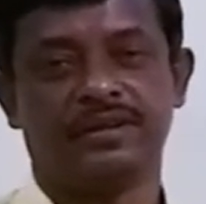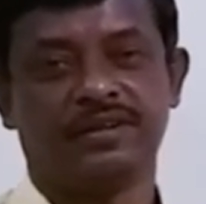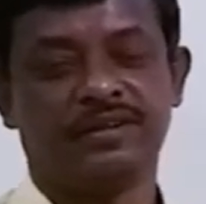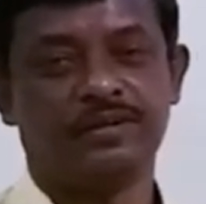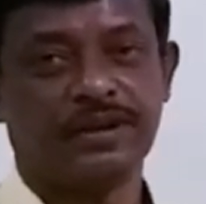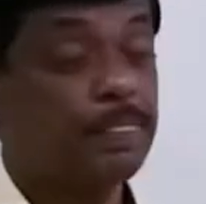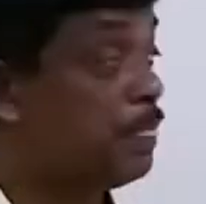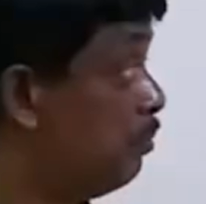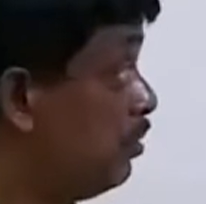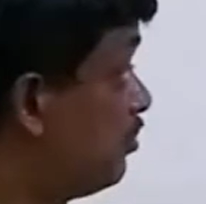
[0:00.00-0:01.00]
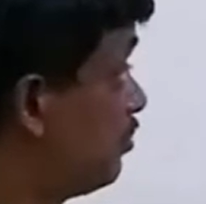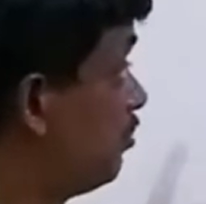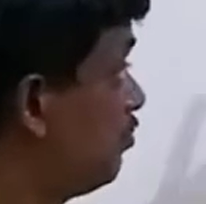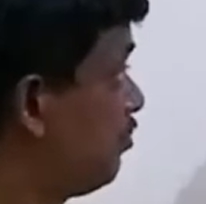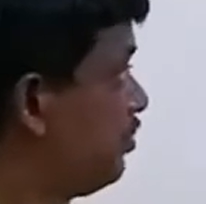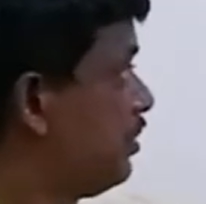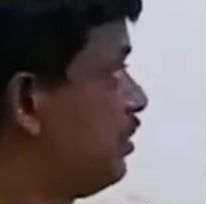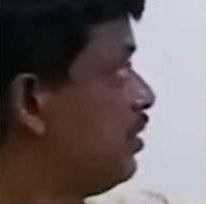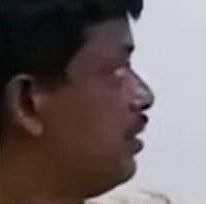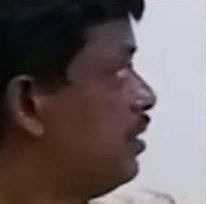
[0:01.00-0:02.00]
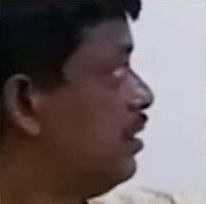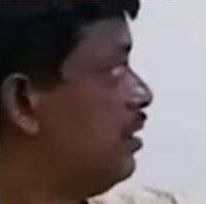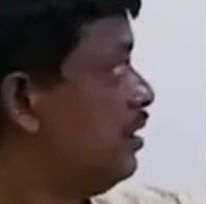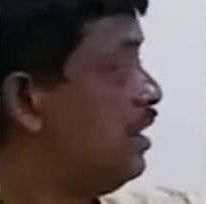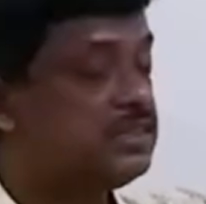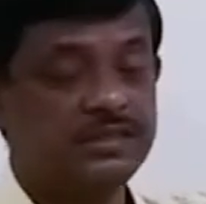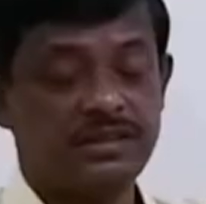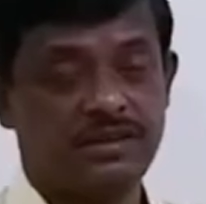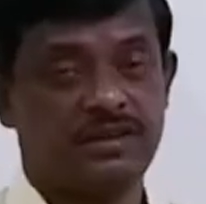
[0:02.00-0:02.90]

Okay, because its